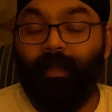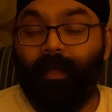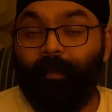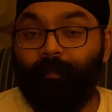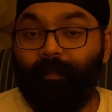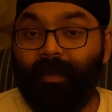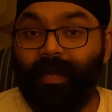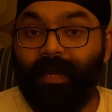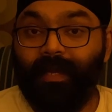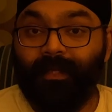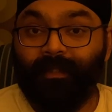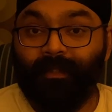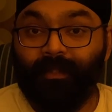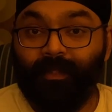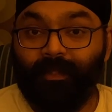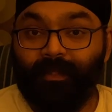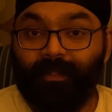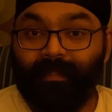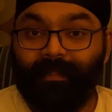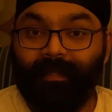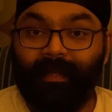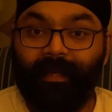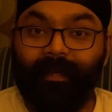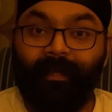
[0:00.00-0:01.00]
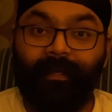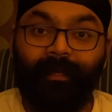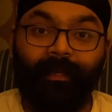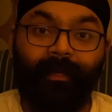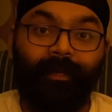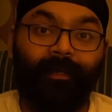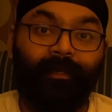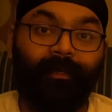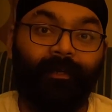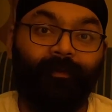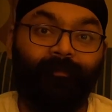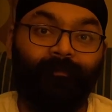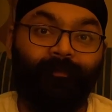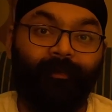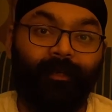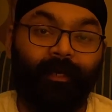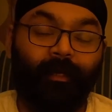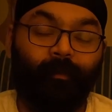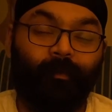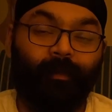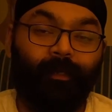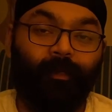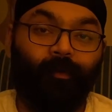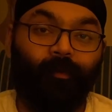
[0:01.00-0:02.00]
Let me ask you a slightly
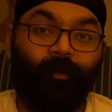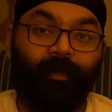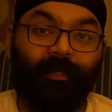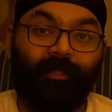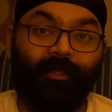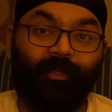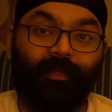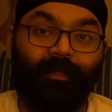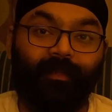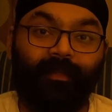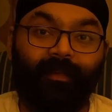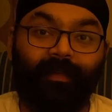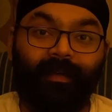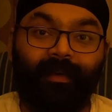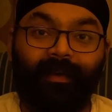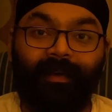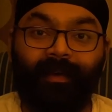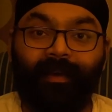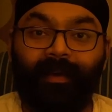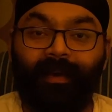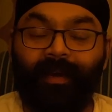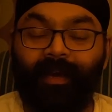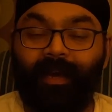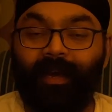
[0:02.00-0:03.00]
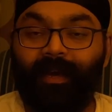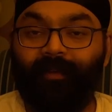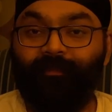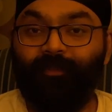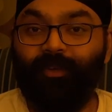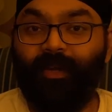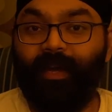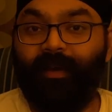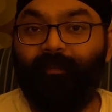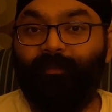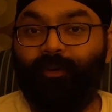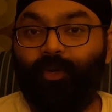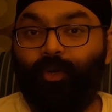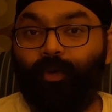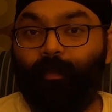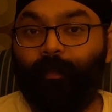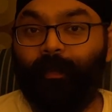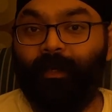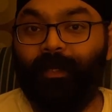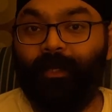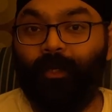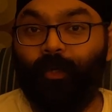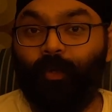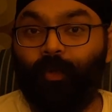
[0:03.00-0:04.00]
uncomfortable question. Have you ever
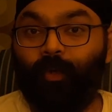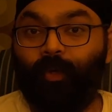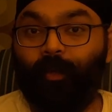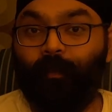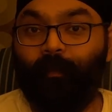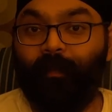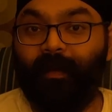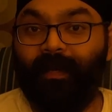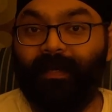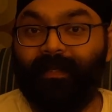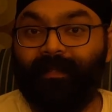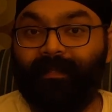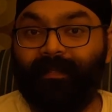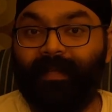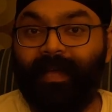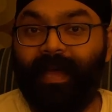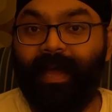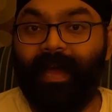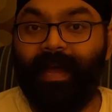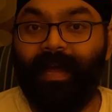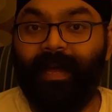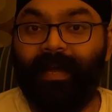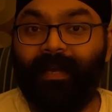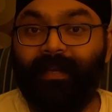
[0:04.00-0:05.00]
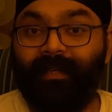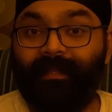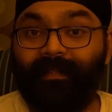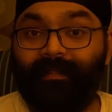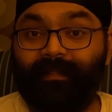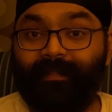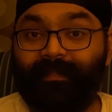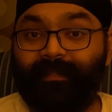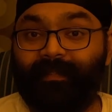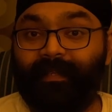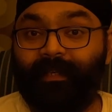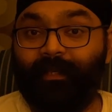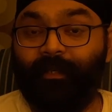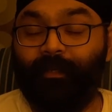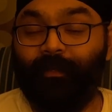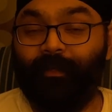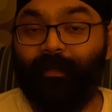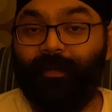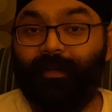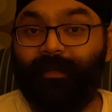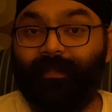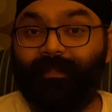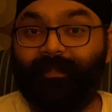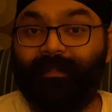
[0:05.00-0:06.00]
opened a code base and said to
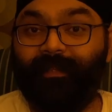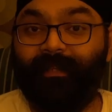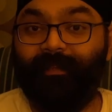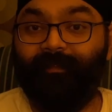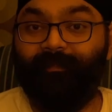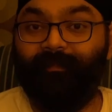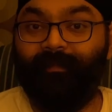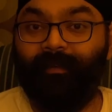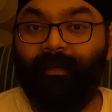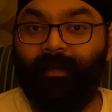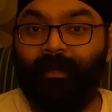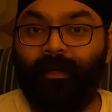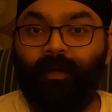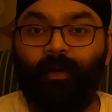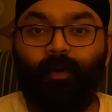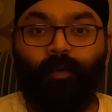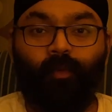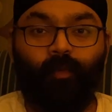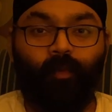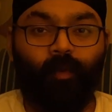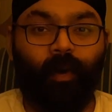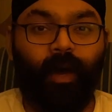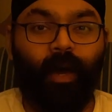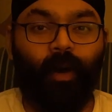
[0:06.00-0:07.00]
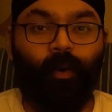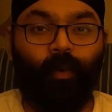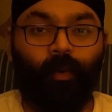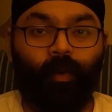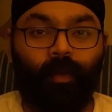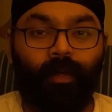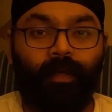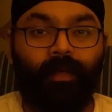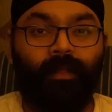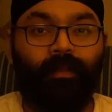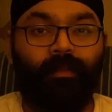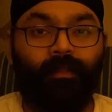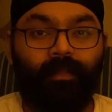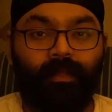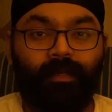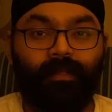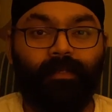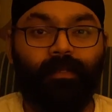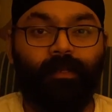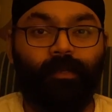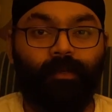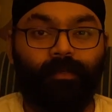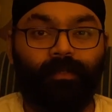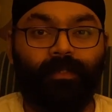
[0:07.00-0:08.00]
yourself, wow,
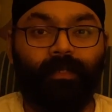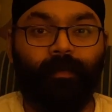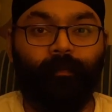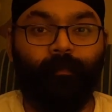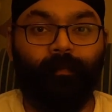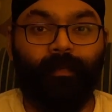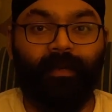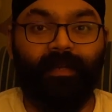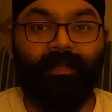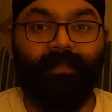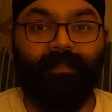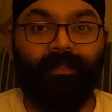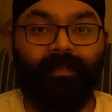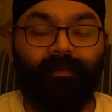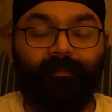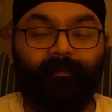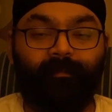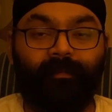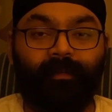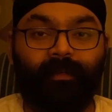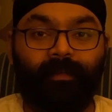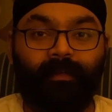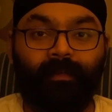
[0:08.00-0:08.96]
this looks impressive?